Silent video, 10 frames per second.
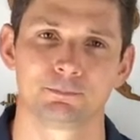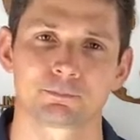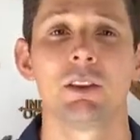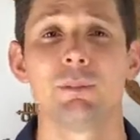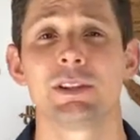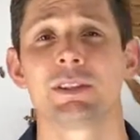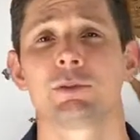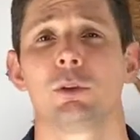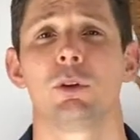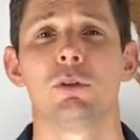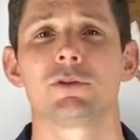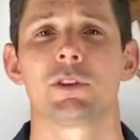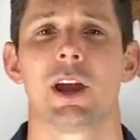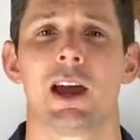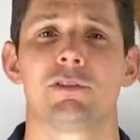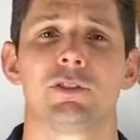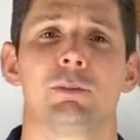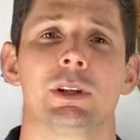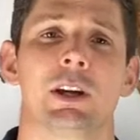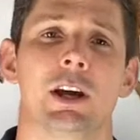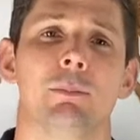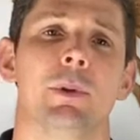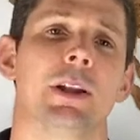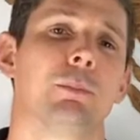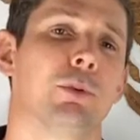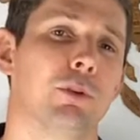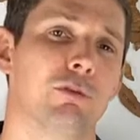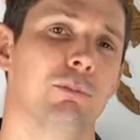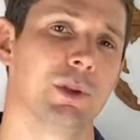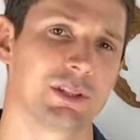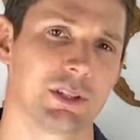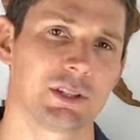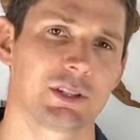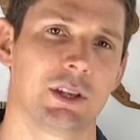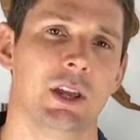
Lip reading: The business will also have to become an approved business